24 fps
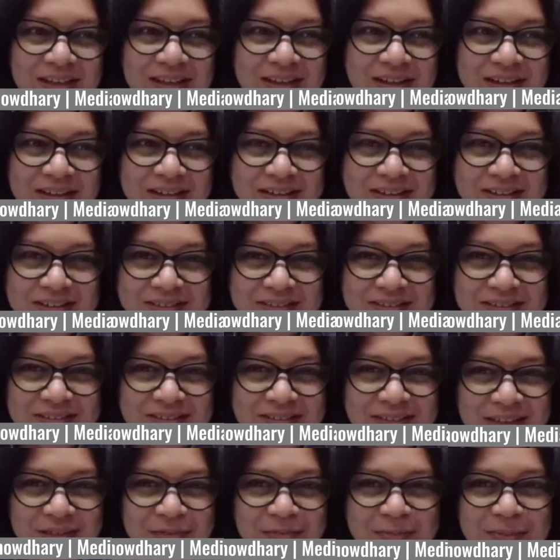
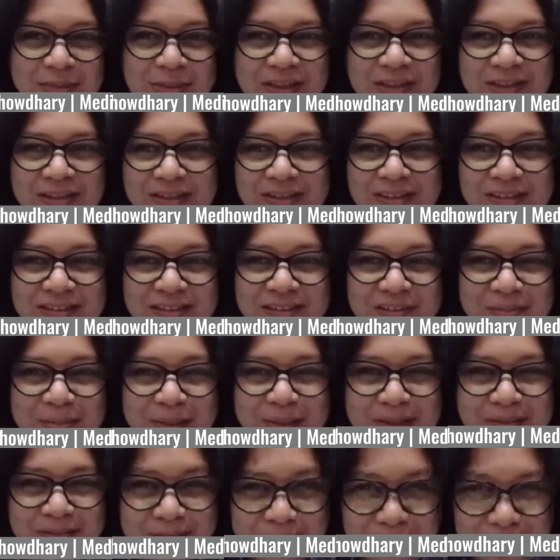have been
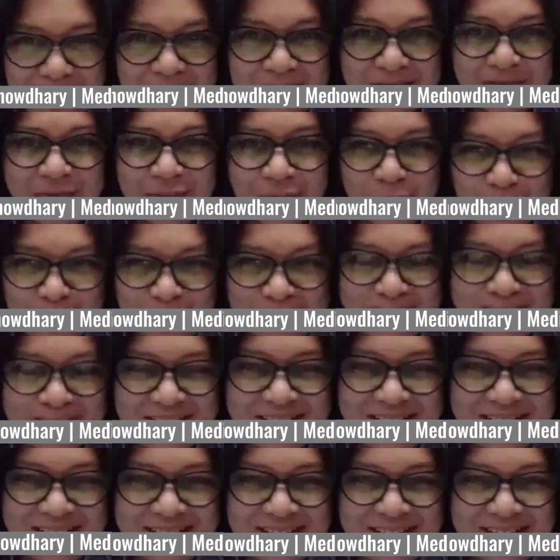my main forte.